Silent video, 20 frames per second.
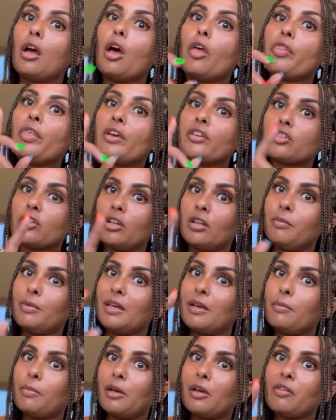There's going to be
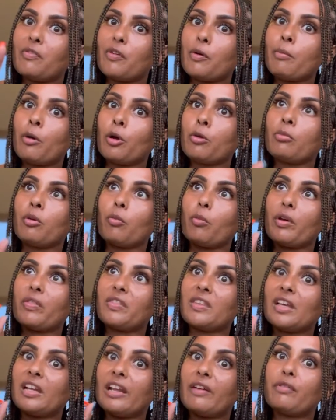a bit of a moment with
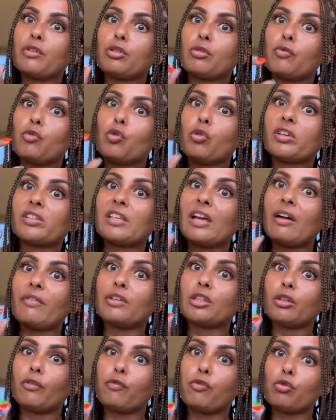the 11th of August
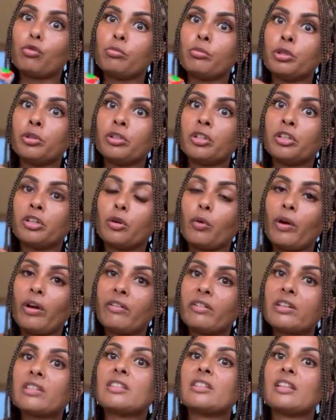having the full moon in
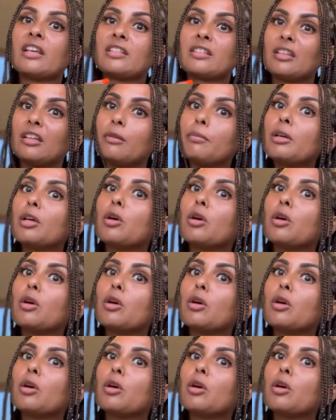Aquarius, and that's going to be